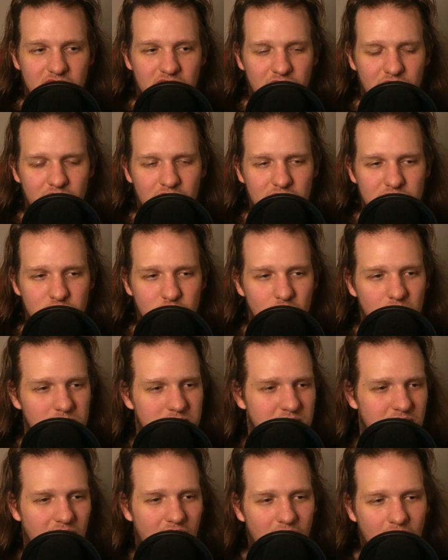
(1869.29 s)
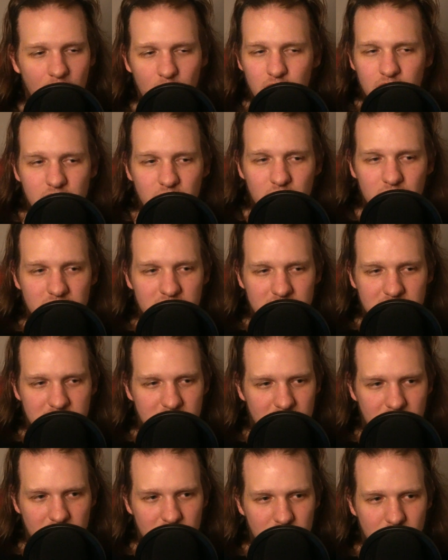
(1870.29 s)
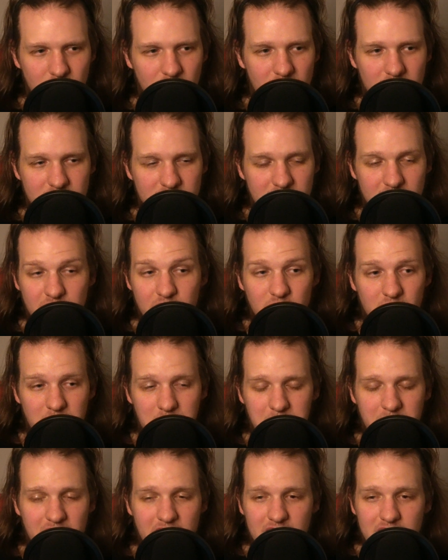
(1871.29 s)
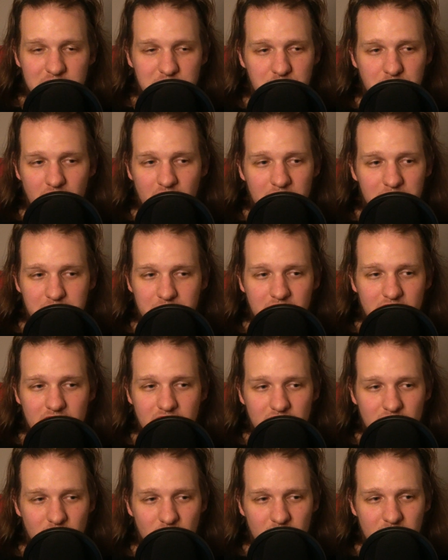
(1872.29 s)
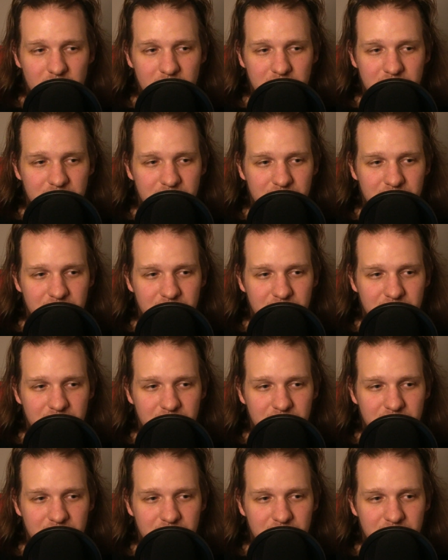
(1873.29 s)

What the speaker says: If I was a woman, I wouldn't want to sit on a toilet seat where a man has probably peed on the rim.